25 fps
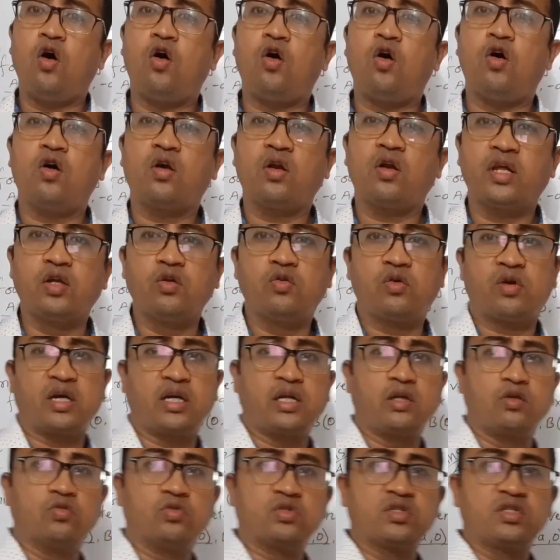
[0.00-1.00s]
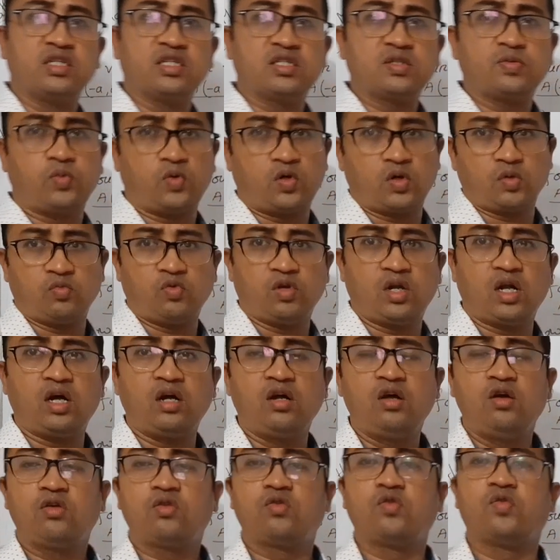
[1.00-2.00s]
or you can use this
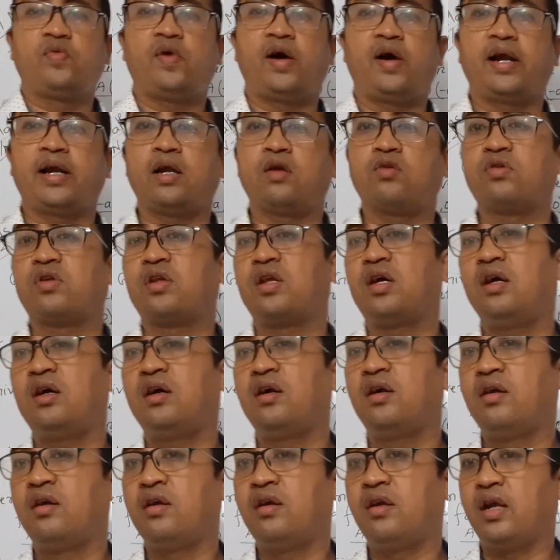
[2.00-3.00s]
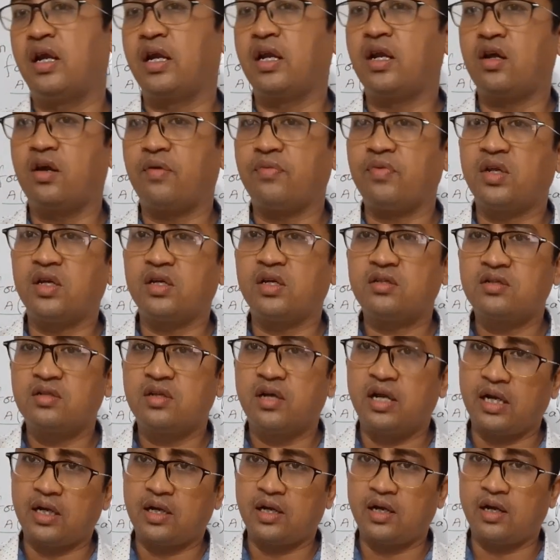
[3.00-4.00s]
formula to find out the area of
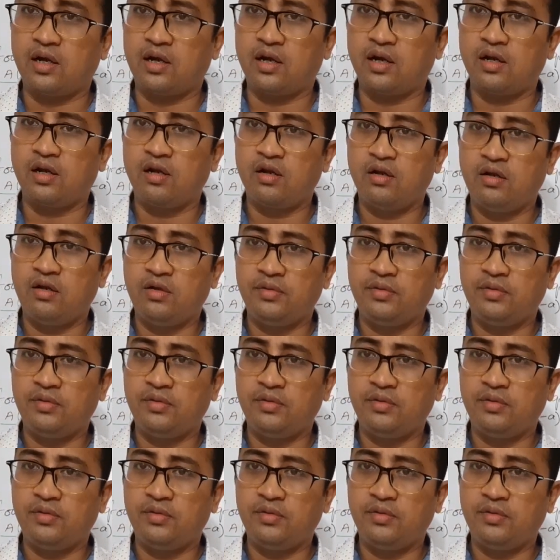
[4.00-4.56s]
this rectangle.